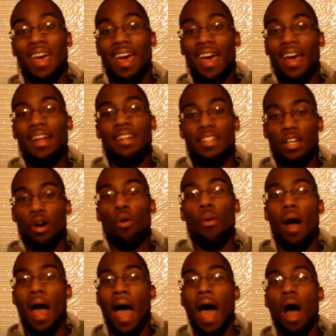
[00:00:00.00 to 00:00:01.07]
can
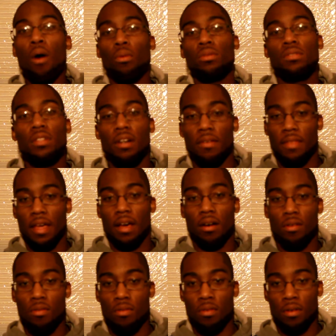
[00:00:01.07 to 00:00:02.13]
go out of that
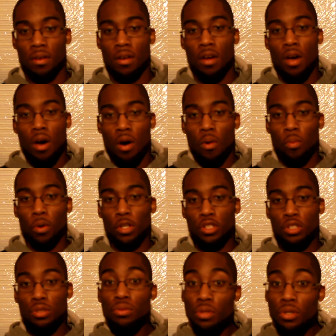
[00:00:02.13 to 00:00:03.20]
horn.
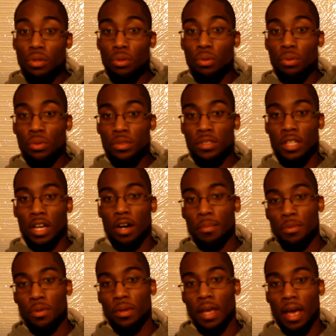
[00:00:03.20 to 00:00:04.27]
What you use to
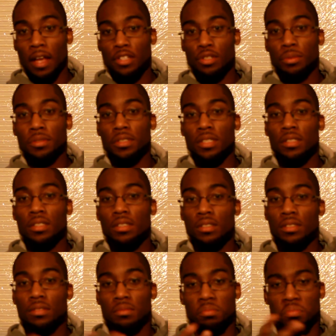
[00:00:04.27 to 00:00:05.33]
help you gauge your
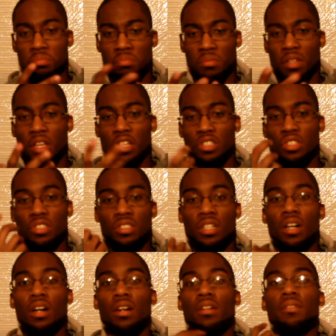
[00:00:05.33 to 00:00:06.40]
resistance is your
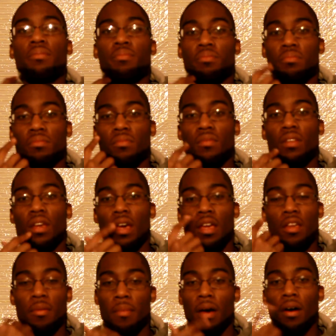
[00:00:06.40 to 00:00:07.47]
tongue
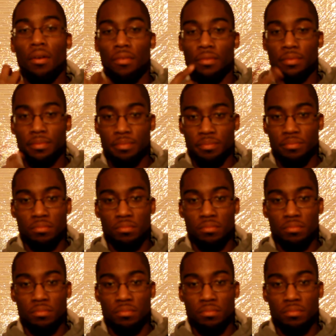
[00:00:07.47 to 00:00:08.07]
and your mouth.